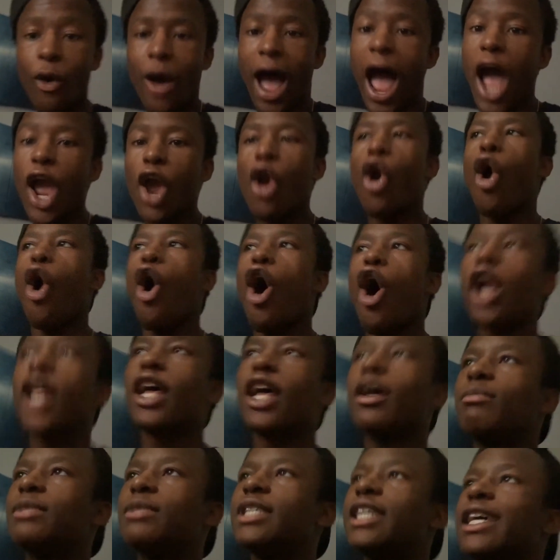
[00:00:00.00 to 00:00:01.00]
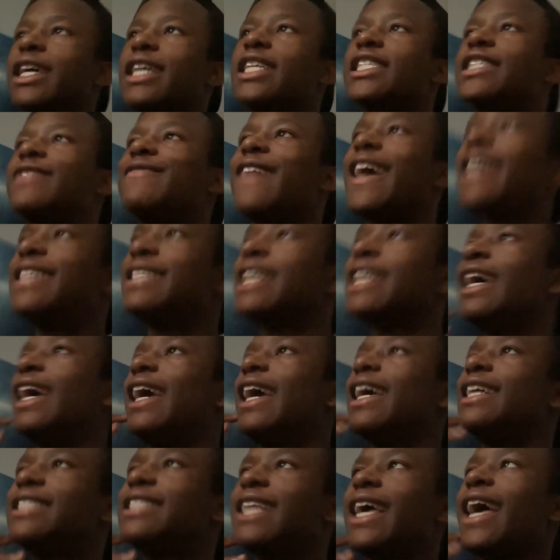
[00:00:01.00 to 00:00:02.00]
I called him to his face
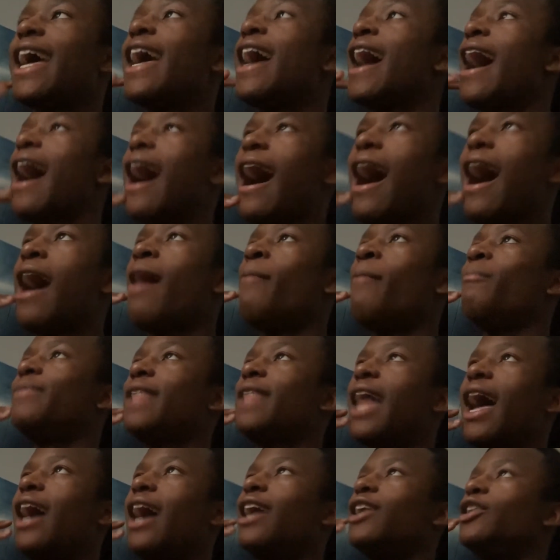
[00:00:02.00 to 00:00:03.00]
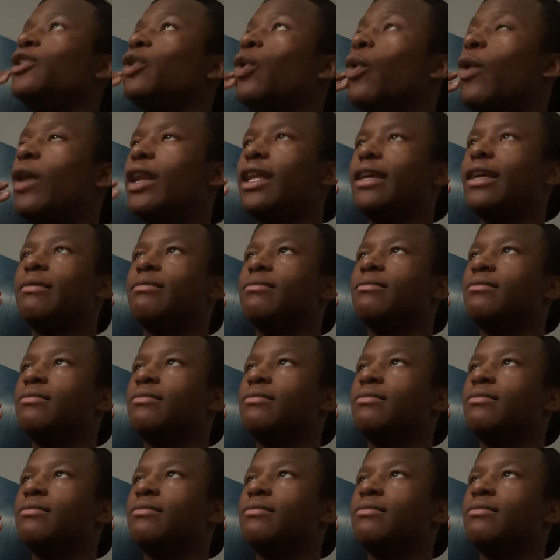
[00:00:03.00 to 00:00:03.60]
and said, I'm not doing it.